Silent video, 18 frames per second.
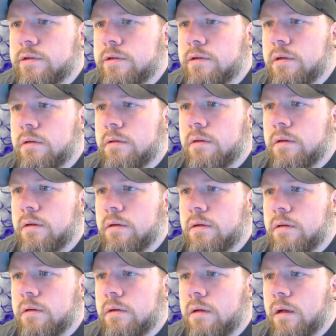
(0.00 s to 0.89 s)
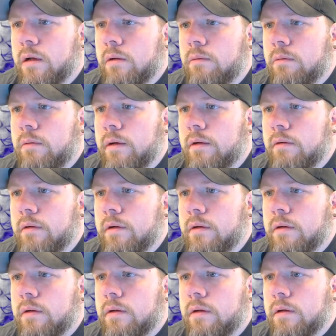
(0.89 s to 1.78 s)
So go a long way
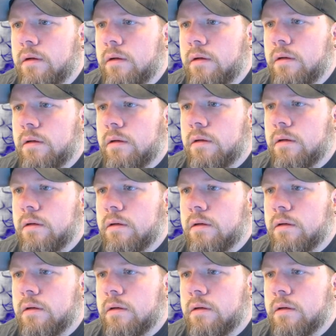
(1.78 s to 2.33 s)
around here.